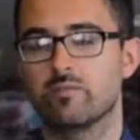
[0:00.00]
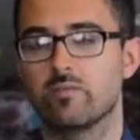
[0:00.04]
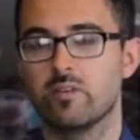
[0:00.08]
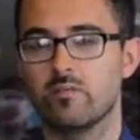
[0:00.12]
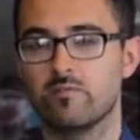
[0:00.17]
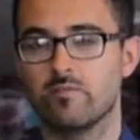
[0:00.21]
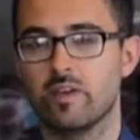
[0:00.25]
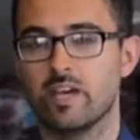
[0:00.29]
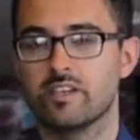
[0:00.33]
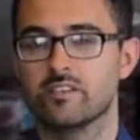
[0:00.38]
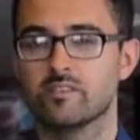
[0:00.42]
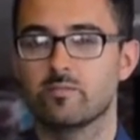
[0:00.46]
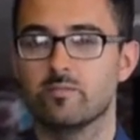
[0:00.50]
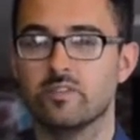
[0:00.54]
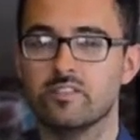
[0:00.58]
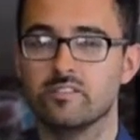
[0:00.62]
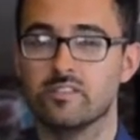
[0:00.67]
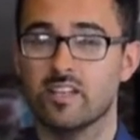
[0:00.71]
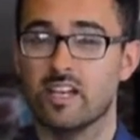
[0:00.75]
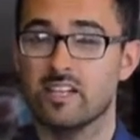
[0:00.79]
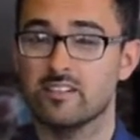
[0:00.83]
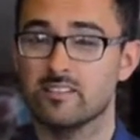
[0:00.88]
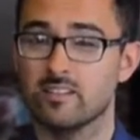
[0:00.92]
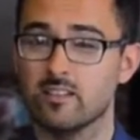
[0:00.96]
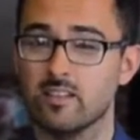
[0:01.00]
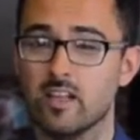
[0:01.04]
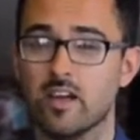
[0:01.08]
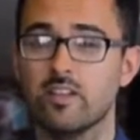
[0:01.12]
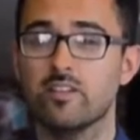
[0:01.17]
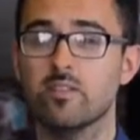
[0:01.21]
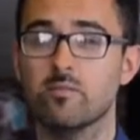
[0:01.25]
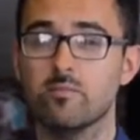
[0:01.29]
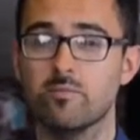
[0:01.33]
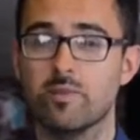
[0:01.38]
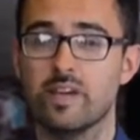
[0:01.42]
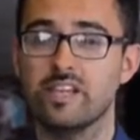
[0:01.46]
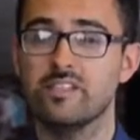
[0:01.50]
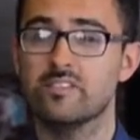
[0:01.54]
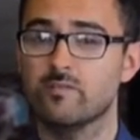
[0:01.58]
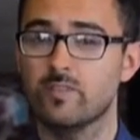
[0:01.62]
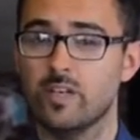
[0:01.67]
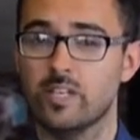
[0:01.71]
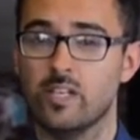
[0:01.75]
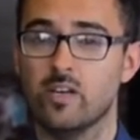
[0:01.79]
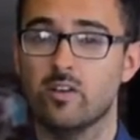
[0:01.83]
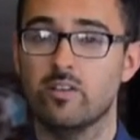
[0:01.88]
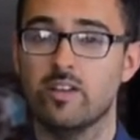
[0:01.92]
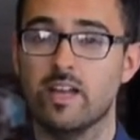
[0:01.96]
for investments as London-based
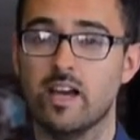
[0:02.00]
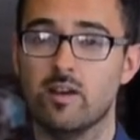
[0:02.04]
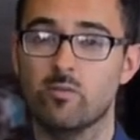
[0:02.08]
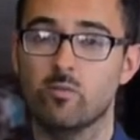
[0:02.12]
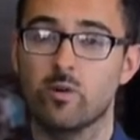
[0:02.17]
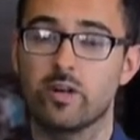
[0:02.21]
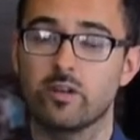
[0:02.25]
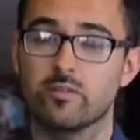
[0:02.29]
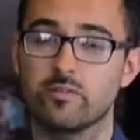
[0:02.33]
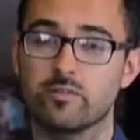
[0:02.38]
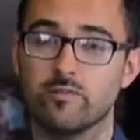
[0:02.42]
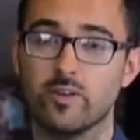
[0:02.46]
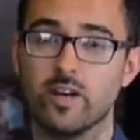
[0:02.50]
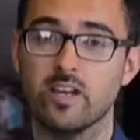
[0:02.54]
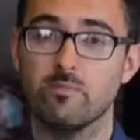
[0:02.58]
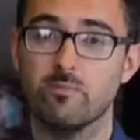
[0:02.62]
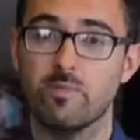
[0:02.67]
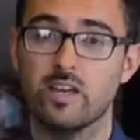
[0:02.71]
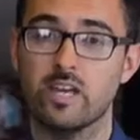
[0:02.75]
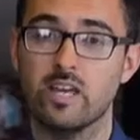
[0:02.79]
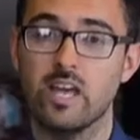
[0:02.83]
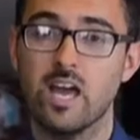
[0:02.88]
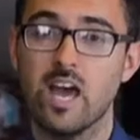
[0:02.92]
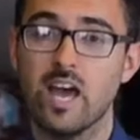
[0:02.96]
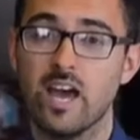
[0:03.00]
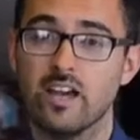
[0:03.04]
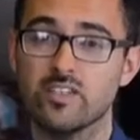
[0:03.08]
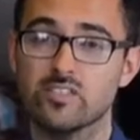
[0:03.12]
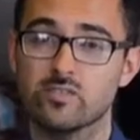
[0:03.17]
video network Fight Me